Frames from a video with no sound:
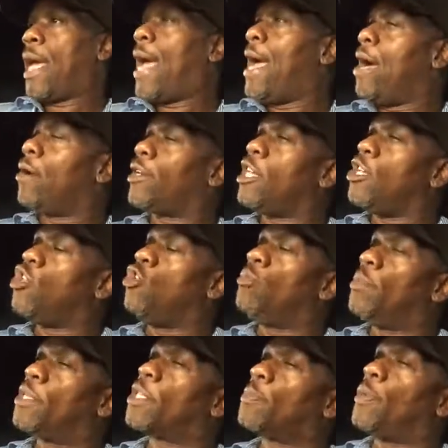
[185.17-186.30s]
How can you
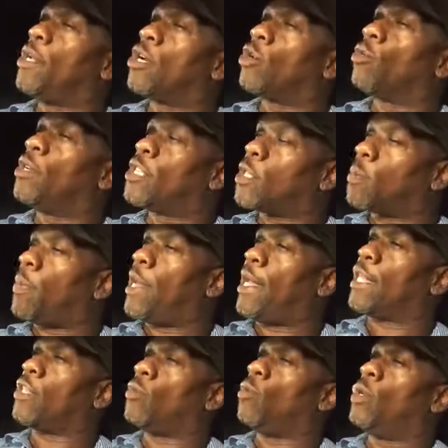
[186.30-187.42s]
misspell
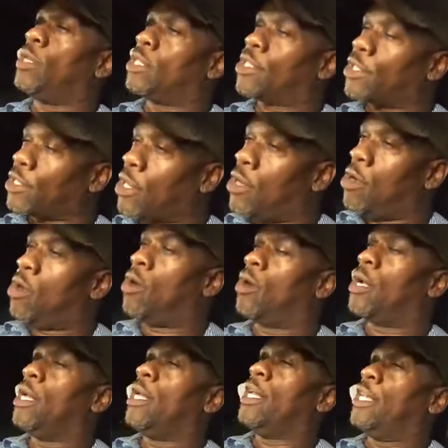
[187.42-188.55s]
respect when the
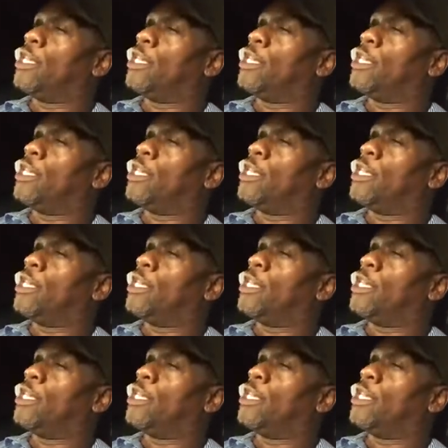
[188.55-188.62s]
song